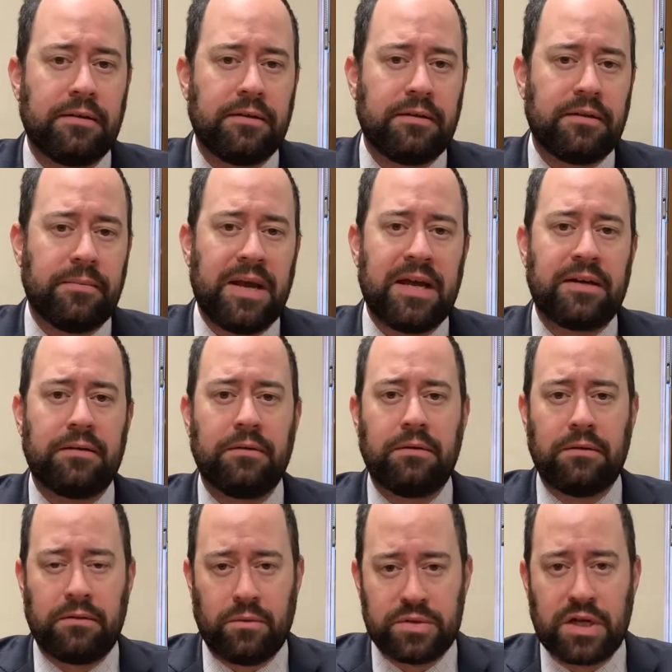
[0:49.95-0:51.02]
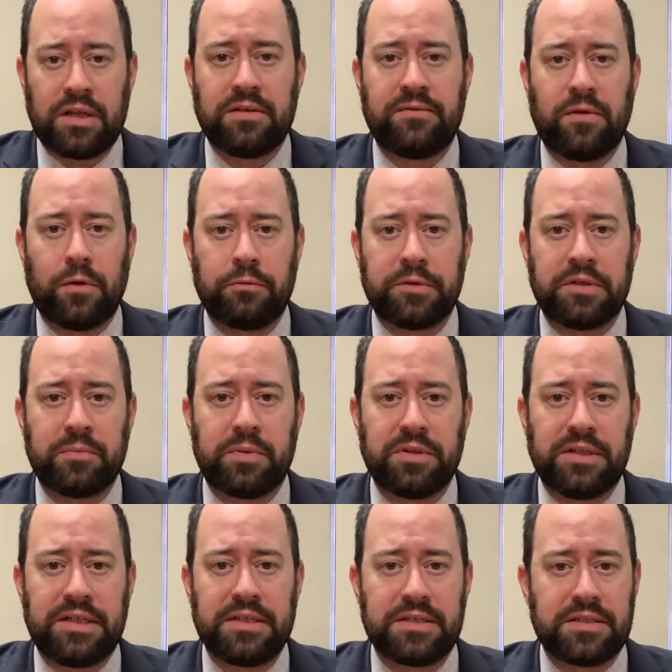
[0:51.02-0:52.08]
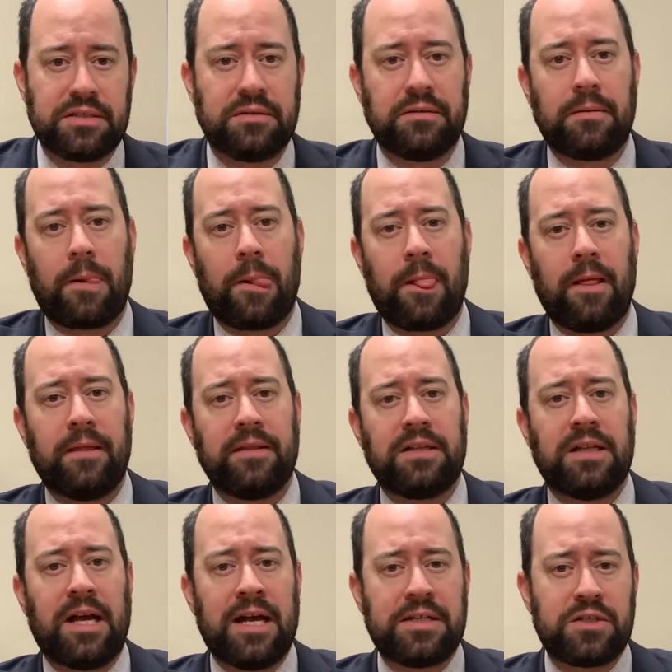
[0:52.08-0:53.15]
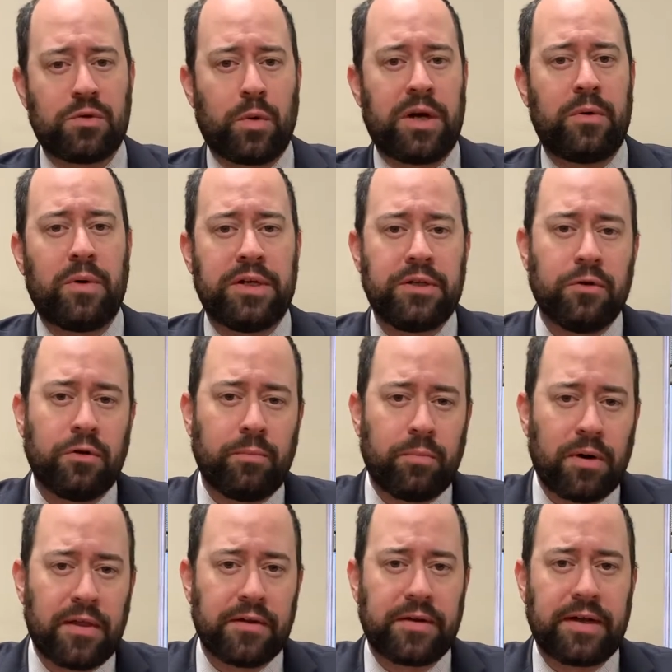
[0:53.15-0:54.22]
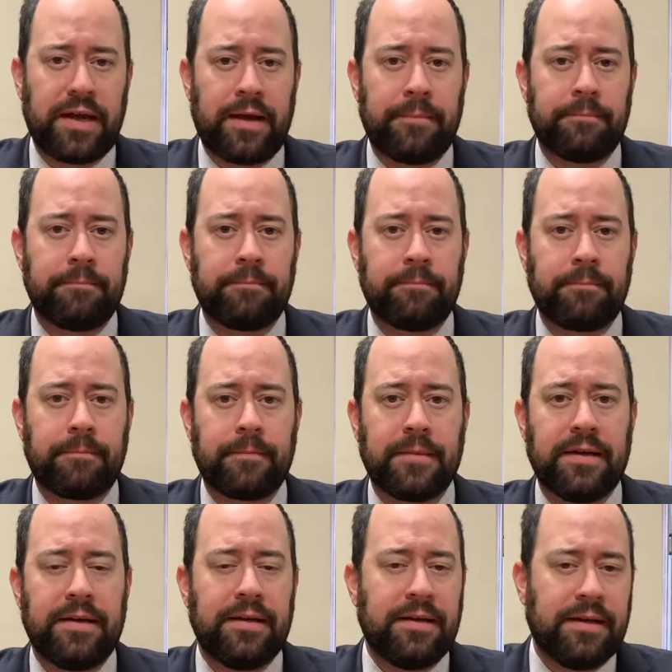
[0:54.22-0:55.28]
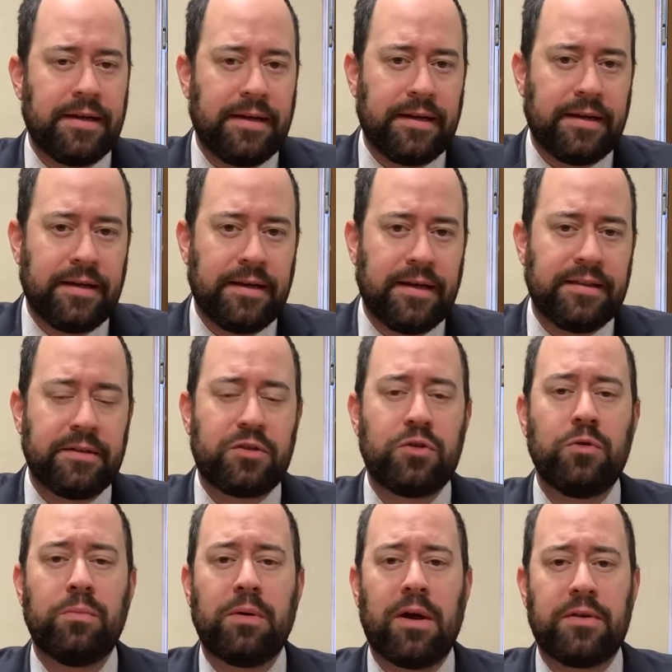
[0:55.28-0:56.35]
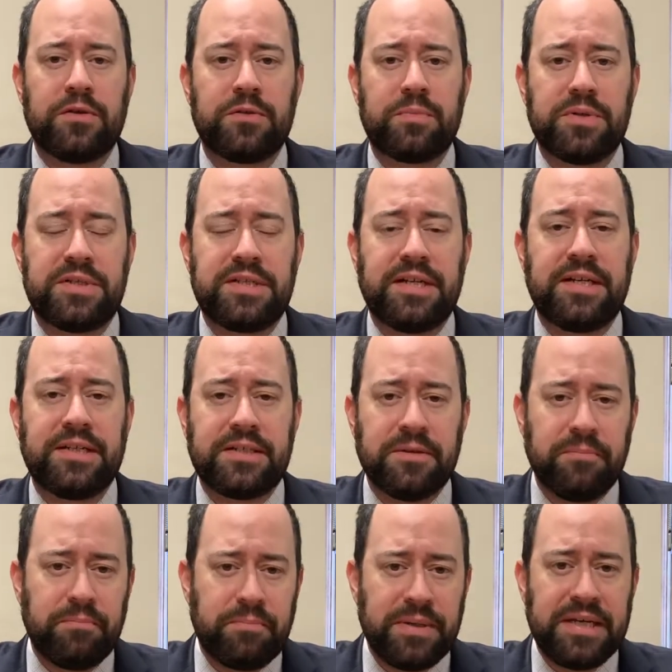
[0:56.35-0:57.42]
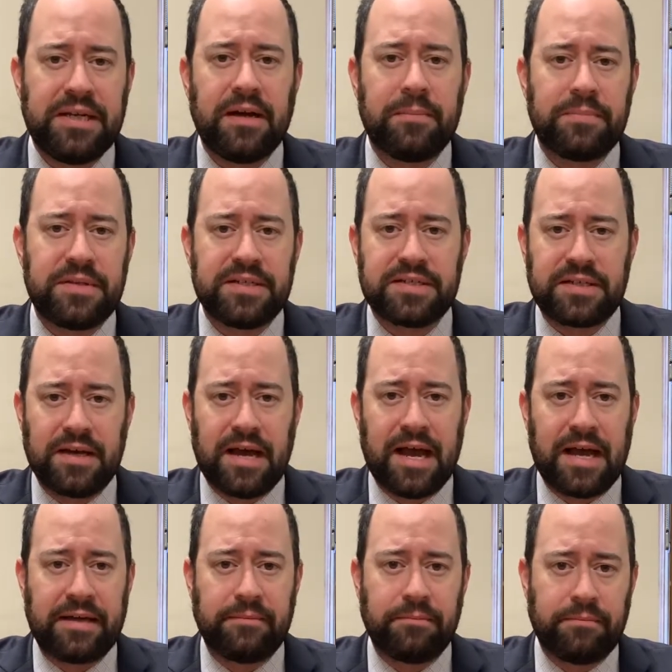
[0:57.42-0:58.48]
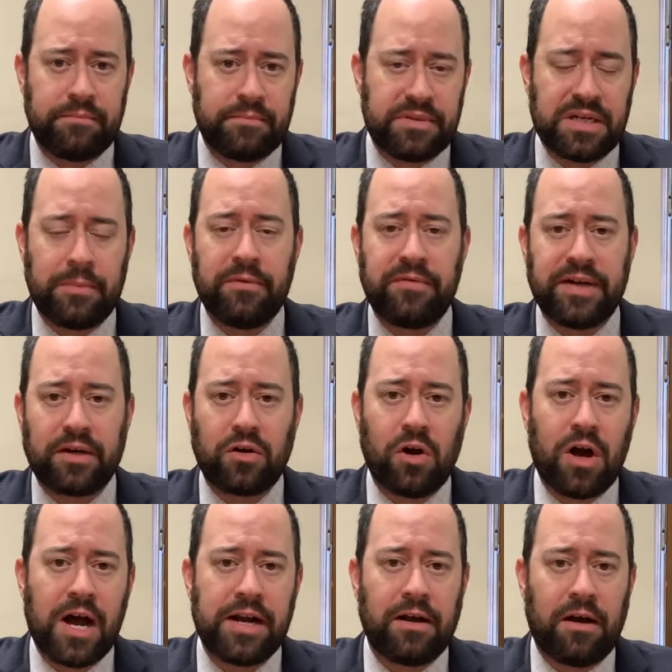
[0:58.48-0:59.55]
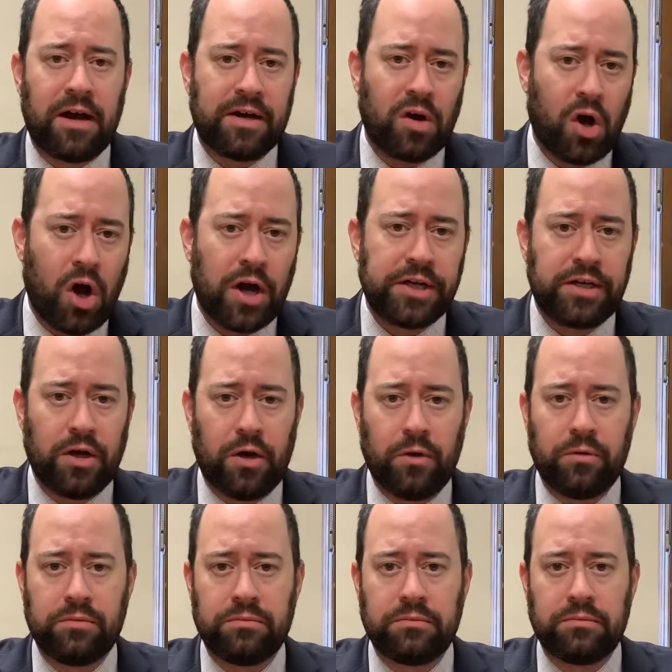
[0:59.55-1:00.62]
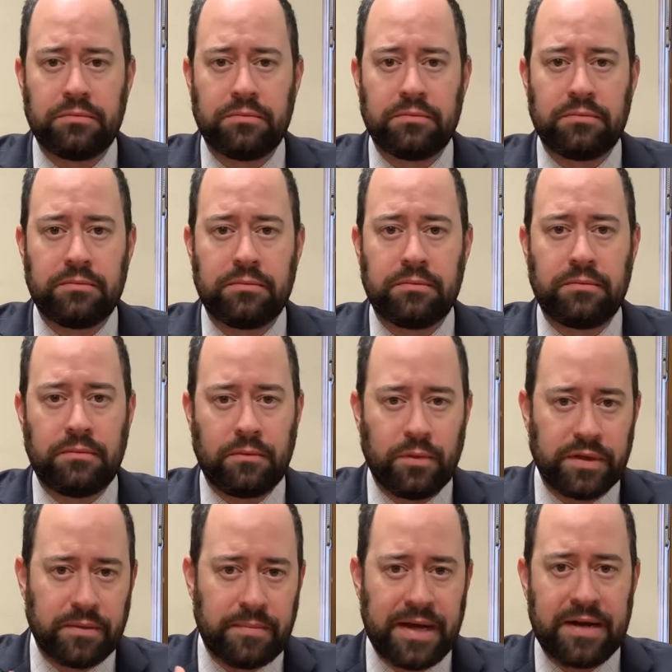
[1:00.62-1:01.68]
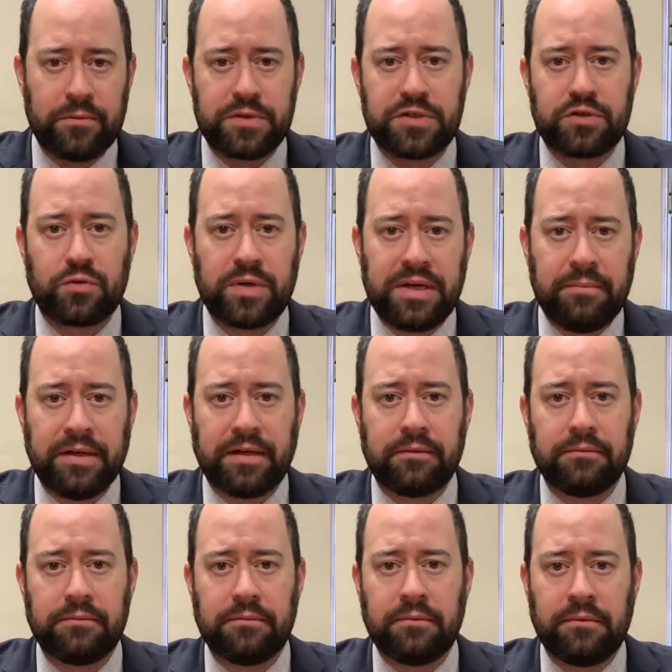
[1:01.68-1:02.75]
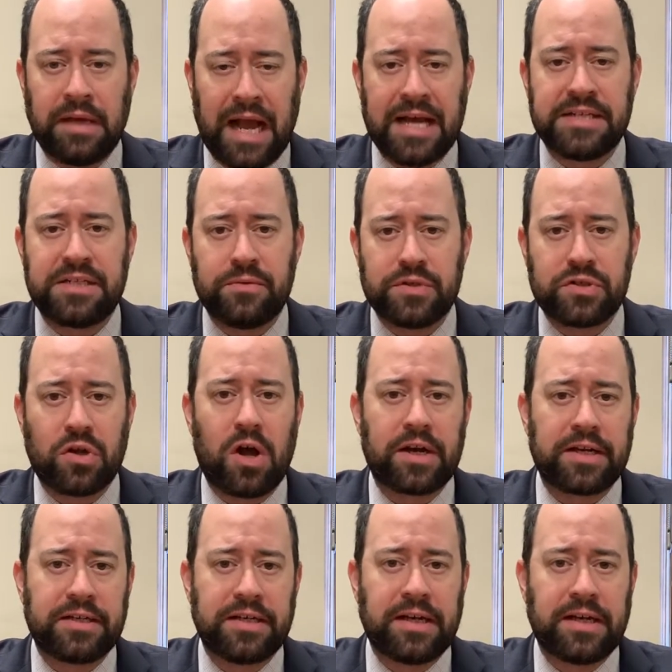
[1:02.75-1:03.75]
The man was on the phone with the police. The client's 21-year-old brother came, and the two brothers proceeded to beat up this guy. Some of it caught on audio, where the man was screaming as he was talking to